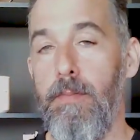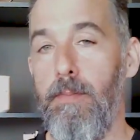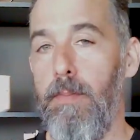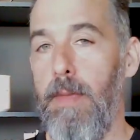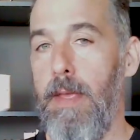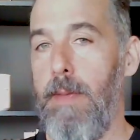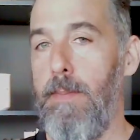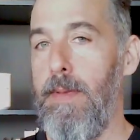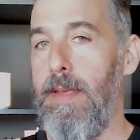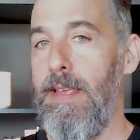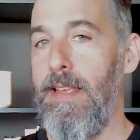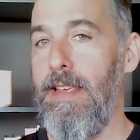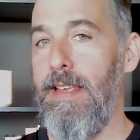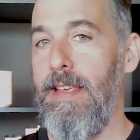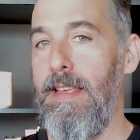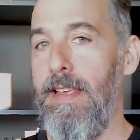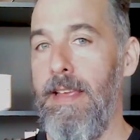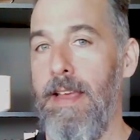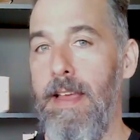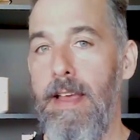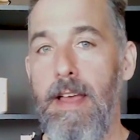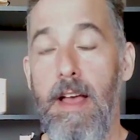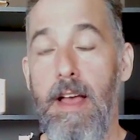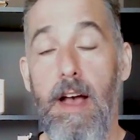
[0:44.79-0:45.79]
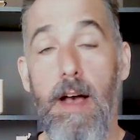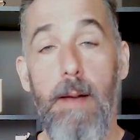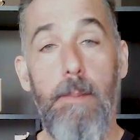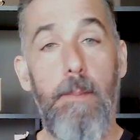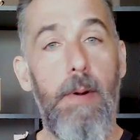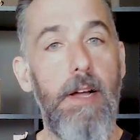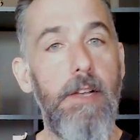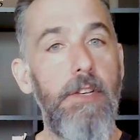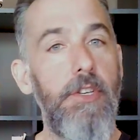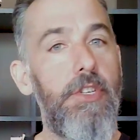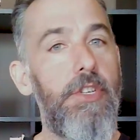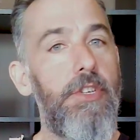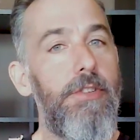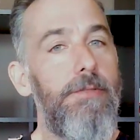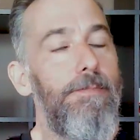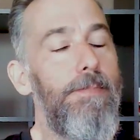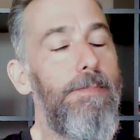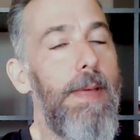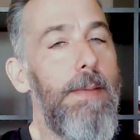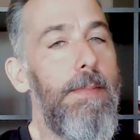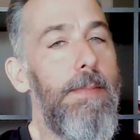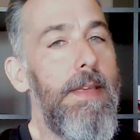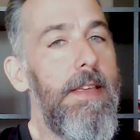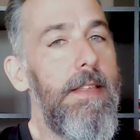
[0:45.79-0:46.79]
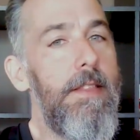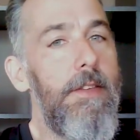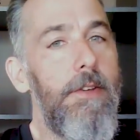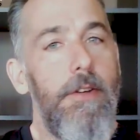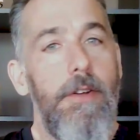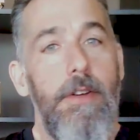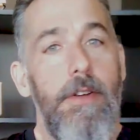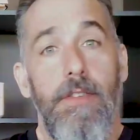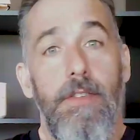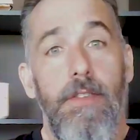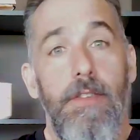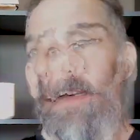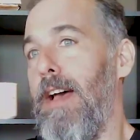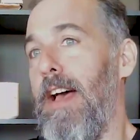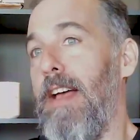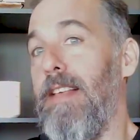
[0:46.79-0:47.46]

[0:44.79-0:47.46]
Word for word: Maybe a bunch, maybe there is